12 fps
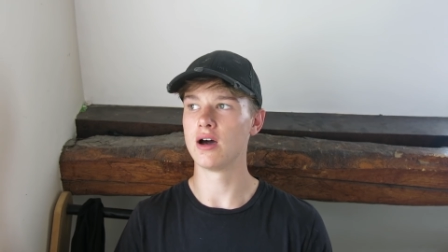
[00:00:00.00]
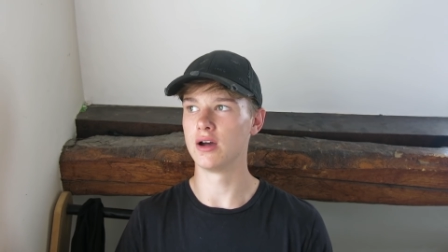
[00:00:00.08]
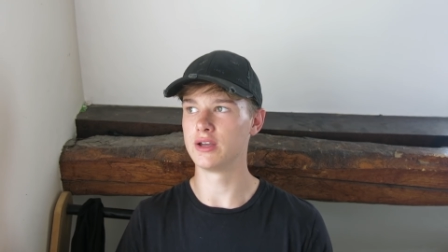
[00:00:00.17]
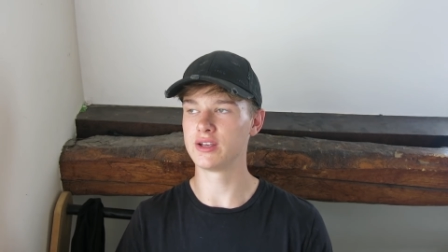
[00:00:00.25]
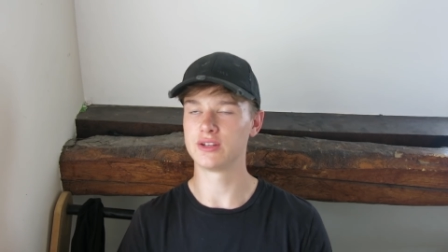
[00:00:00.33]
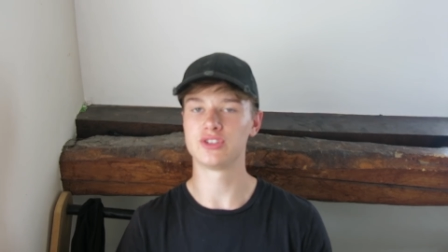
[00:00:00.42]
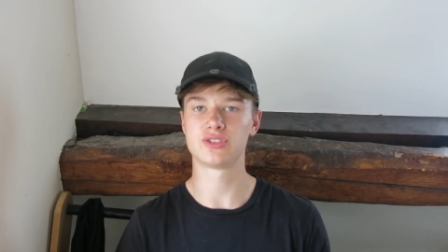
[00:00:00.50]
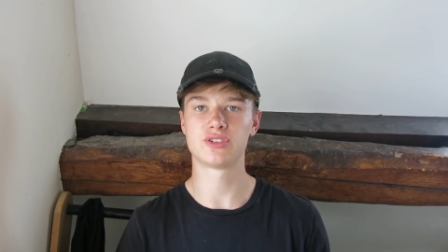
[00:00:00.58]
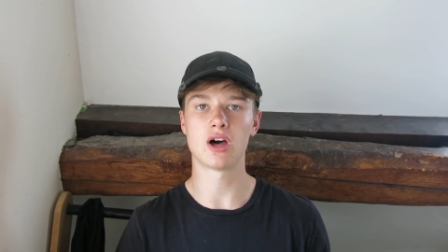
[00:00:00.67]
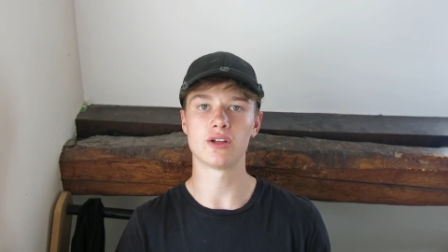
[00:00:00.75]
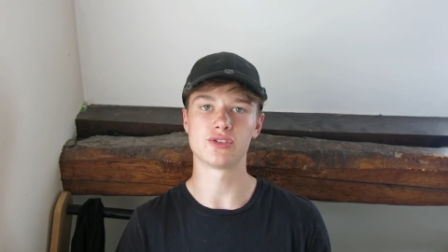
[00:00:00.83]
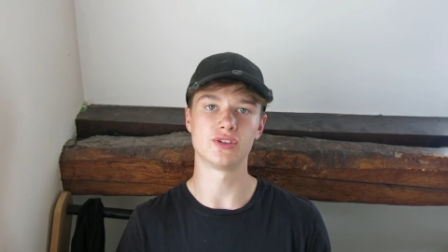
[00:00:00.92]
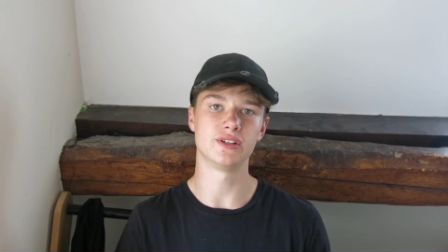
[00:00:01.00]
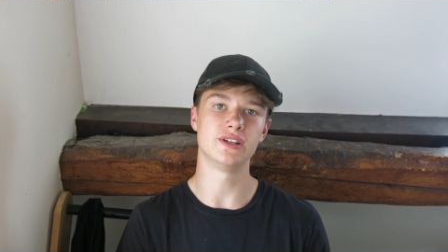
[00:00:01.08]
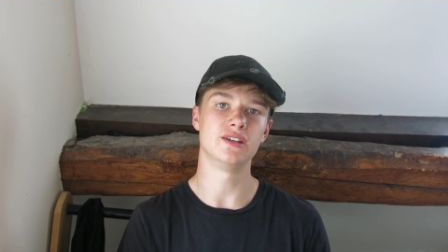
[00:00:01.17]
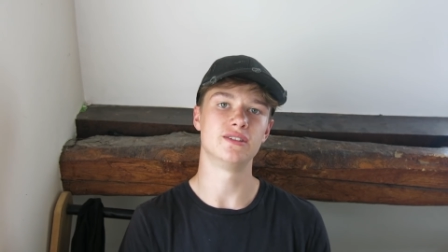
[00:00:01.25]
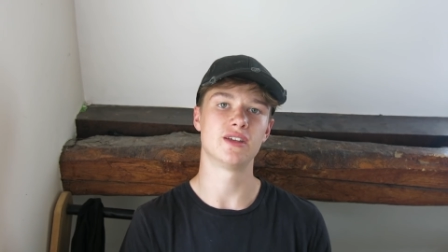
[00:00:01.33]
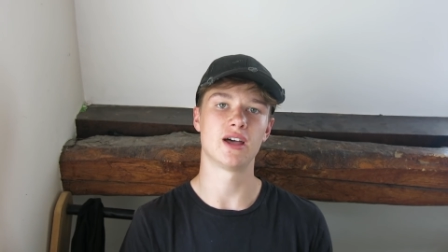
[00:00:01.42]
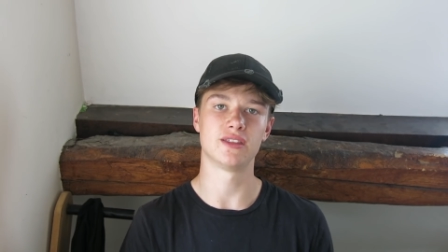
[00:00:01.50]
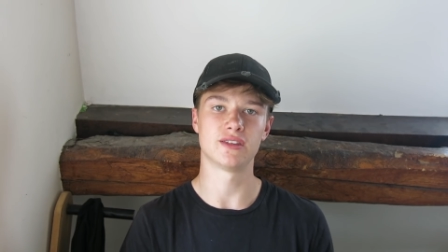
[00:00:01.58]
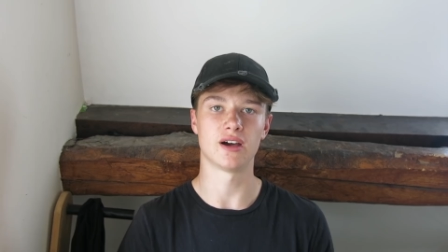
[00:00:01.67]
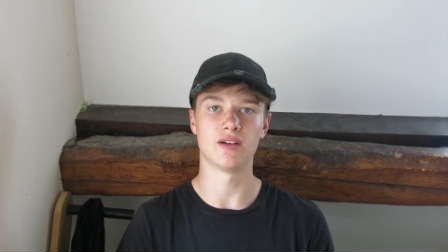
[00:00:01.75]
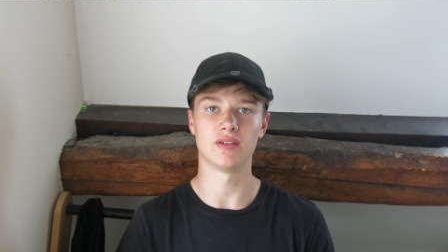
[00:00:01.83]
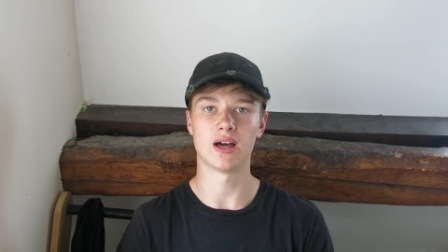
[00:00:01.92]
uh, you can just start on your knees and
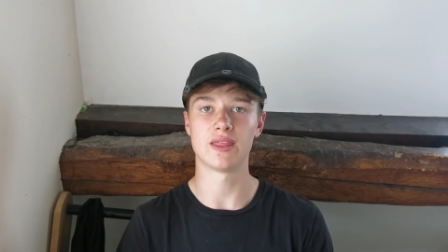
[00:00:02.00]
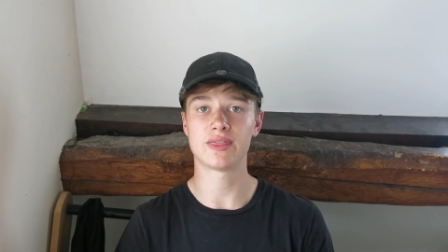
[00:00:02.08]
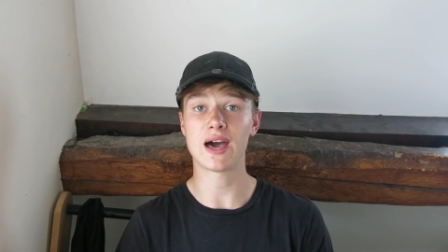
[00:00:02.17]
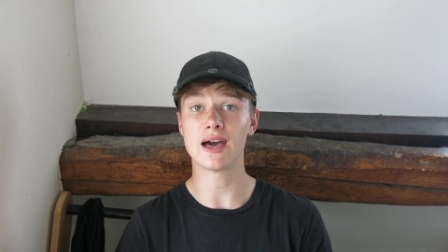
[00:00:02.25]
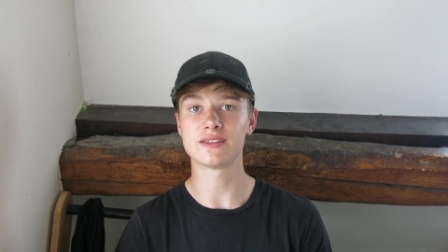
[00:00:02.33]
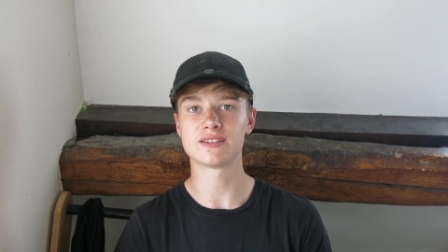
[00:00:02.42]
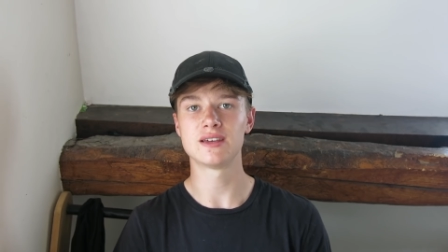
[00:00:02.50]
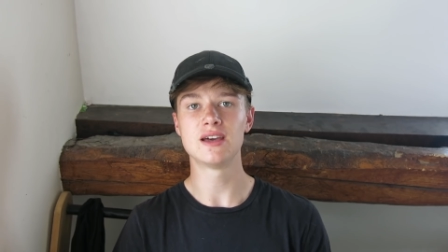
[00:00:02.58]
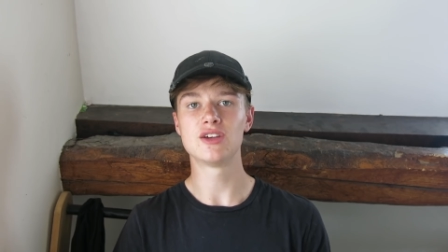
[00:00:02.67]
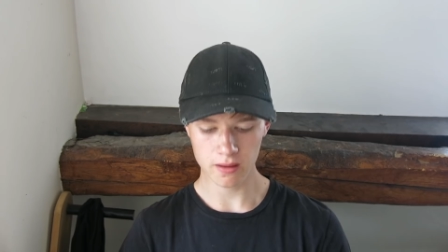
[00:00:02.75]
dive like that.